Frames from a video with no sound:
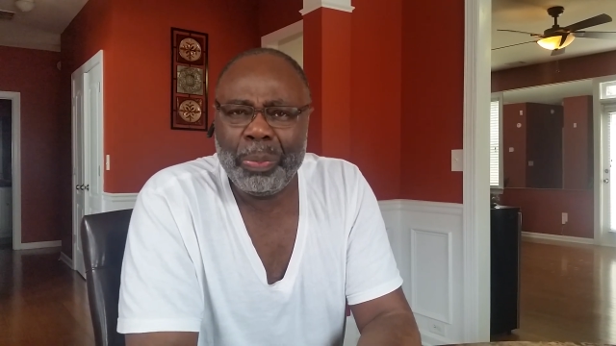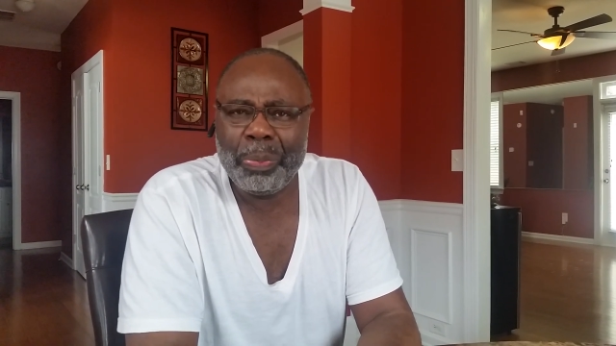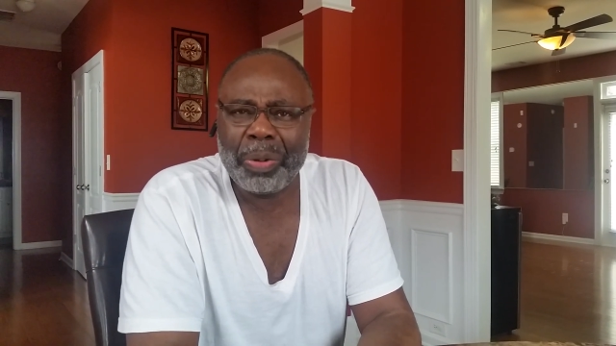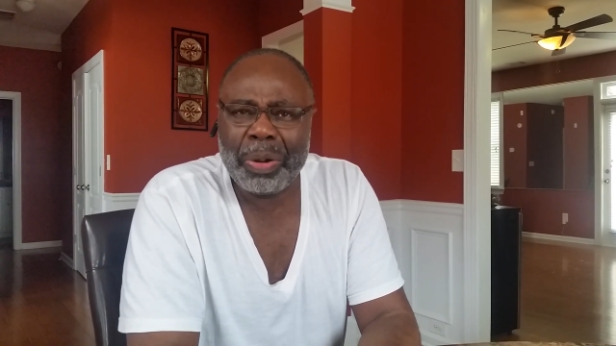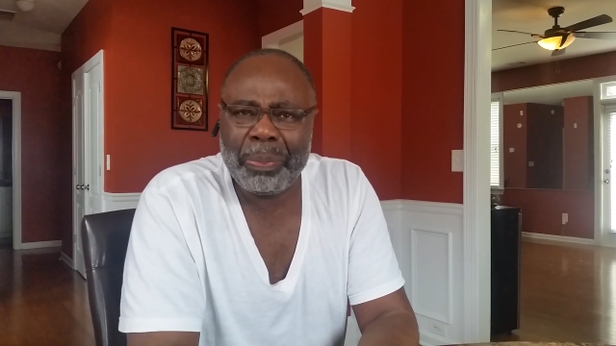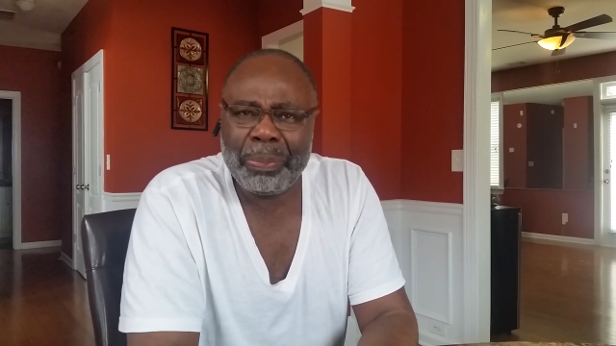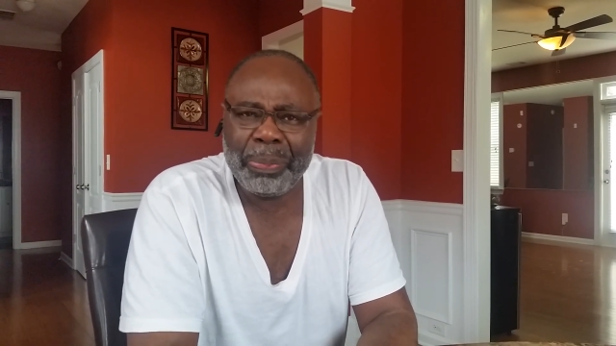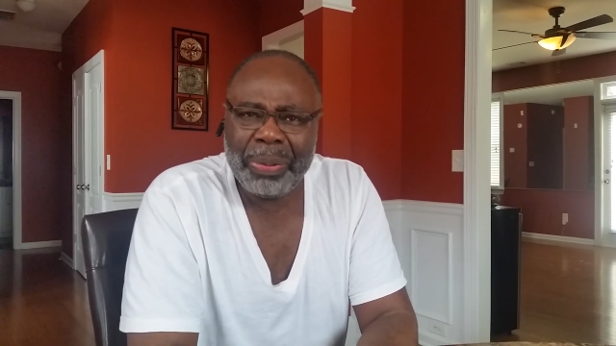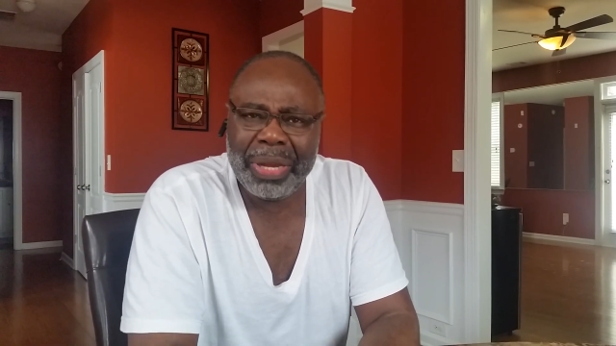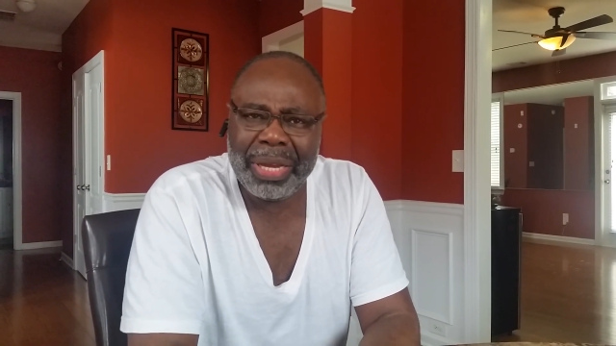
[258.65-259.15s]

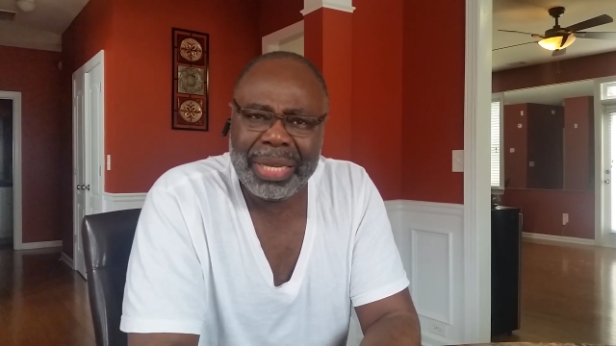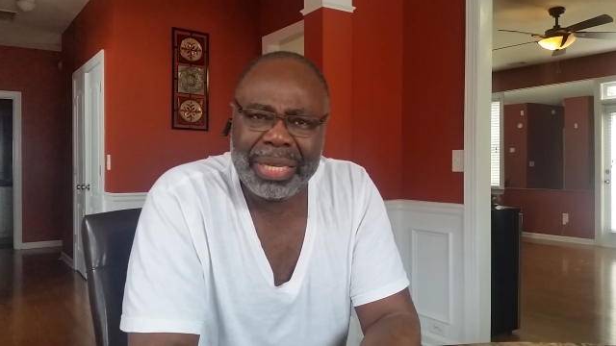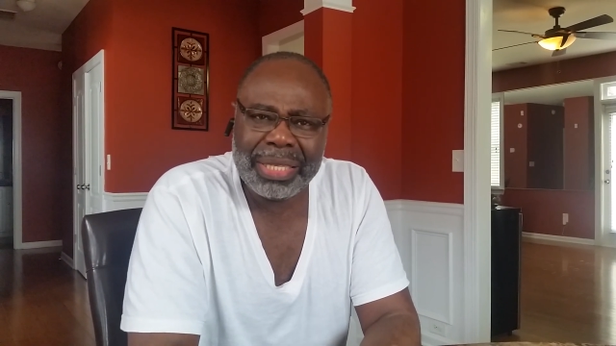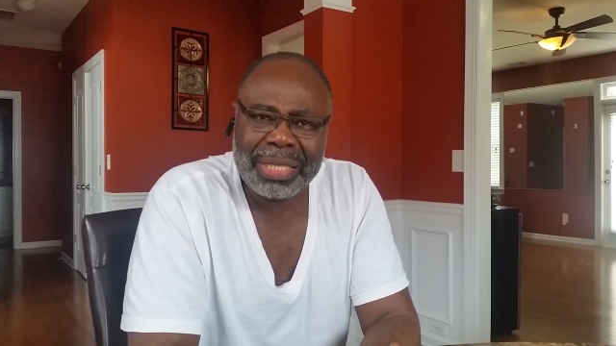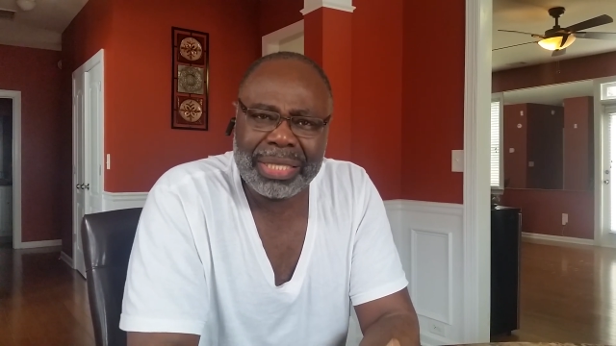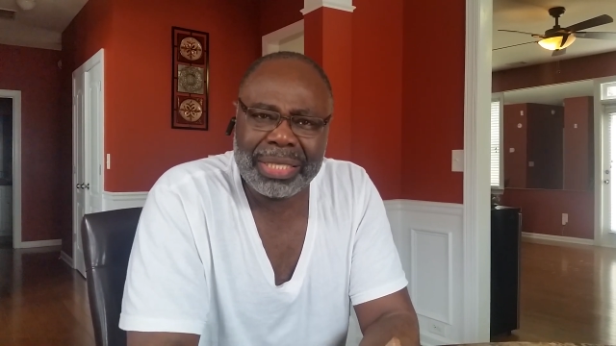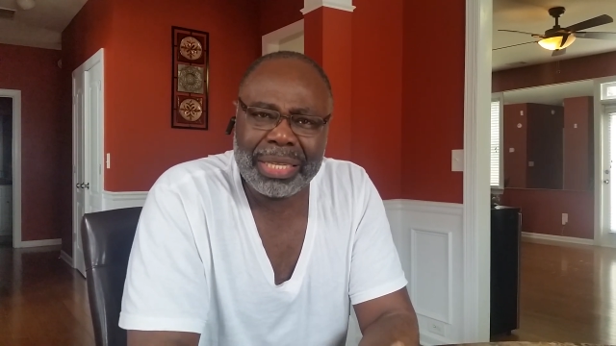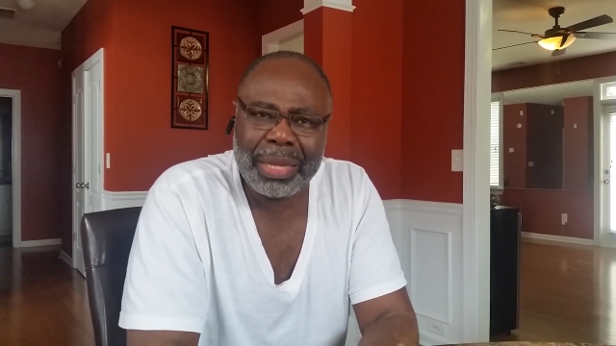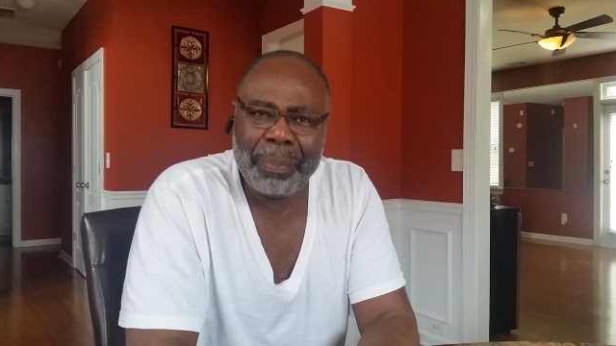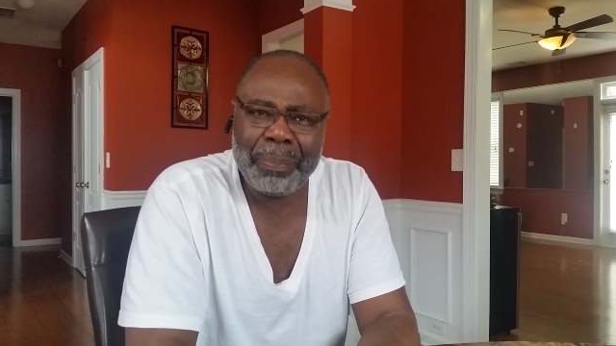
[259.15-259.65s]

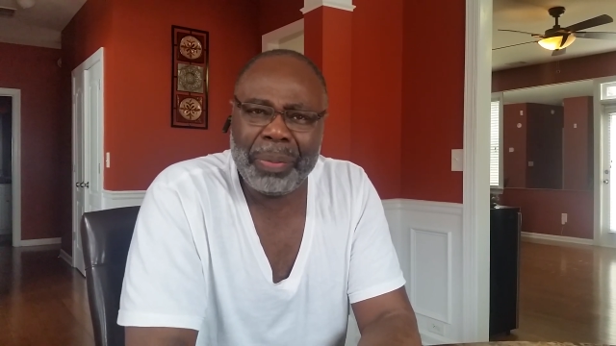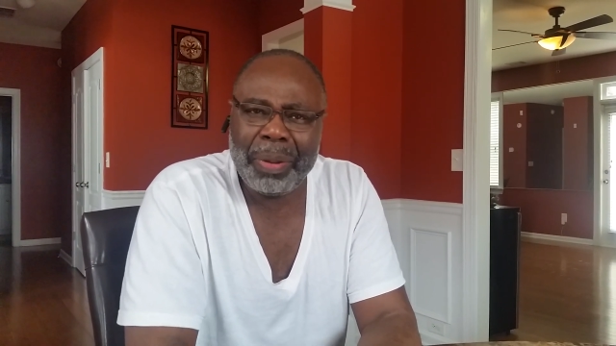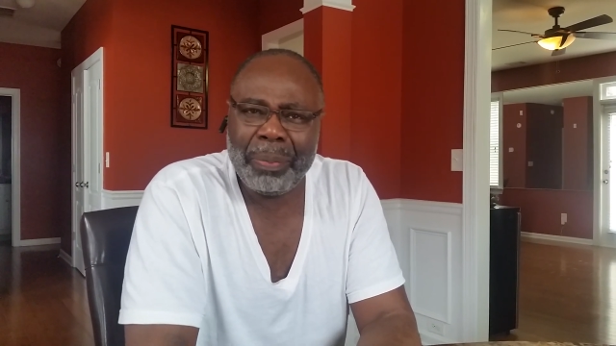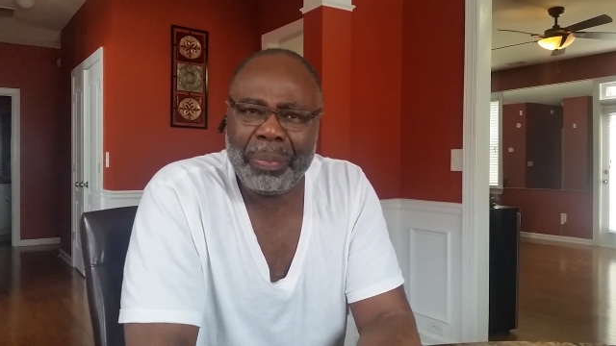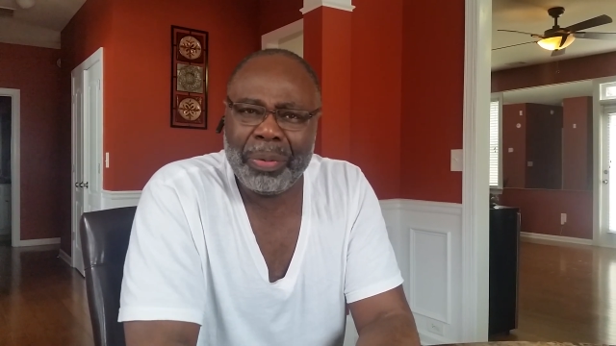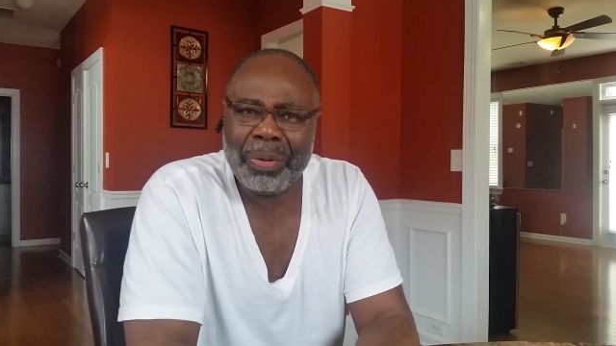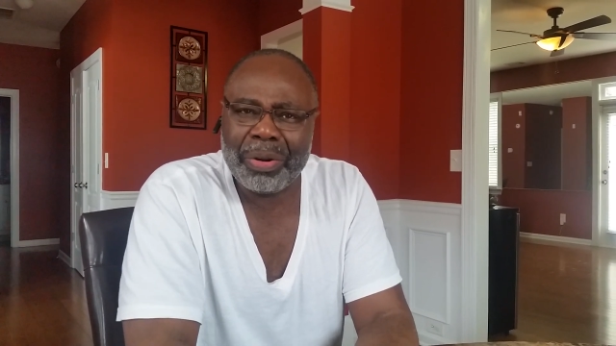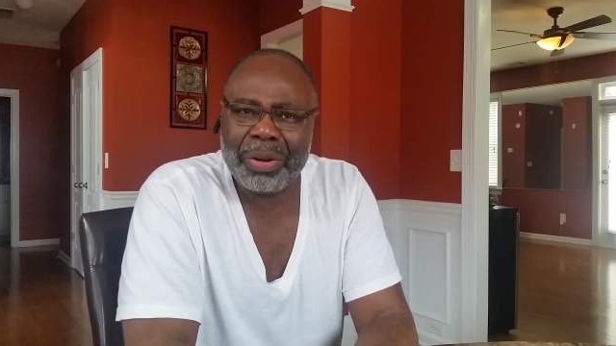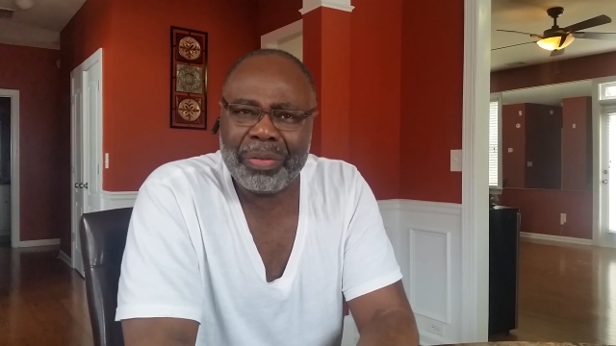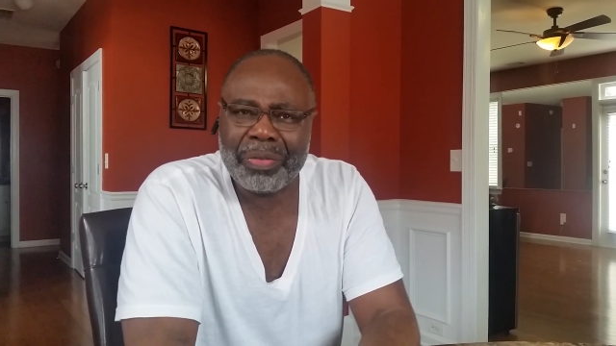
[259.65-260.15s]
prepares the
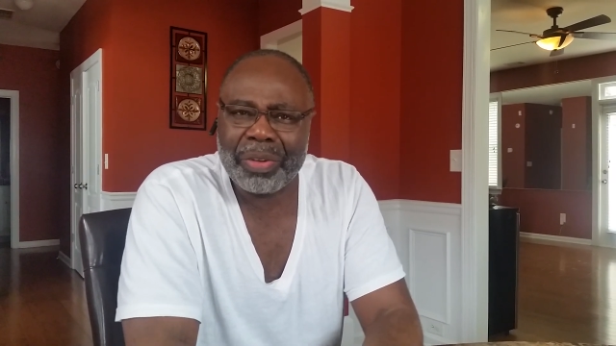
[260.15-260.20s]
people